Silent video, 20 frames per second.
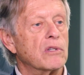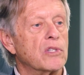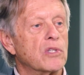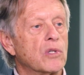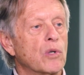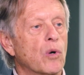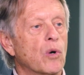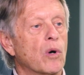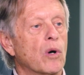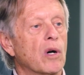
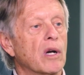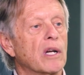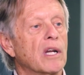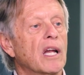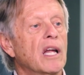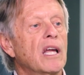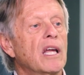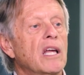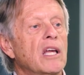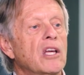stored
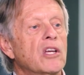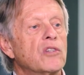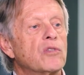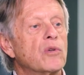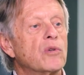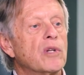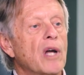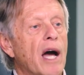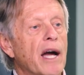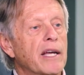
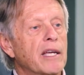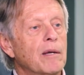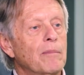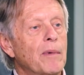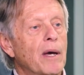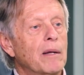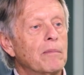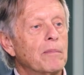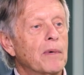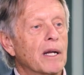to
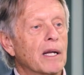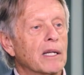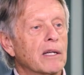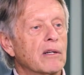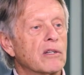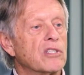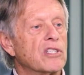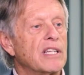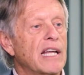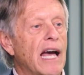document middle
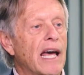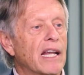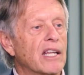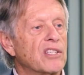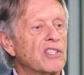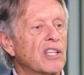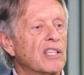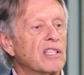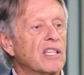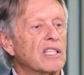ear
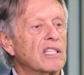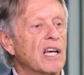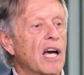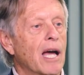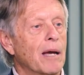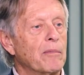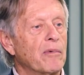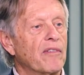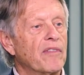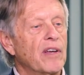status at the
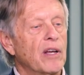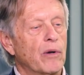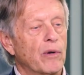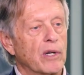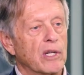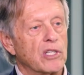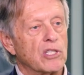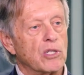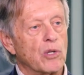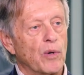time of
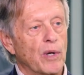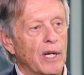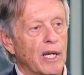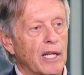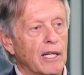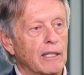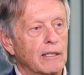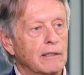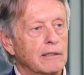hearing screening.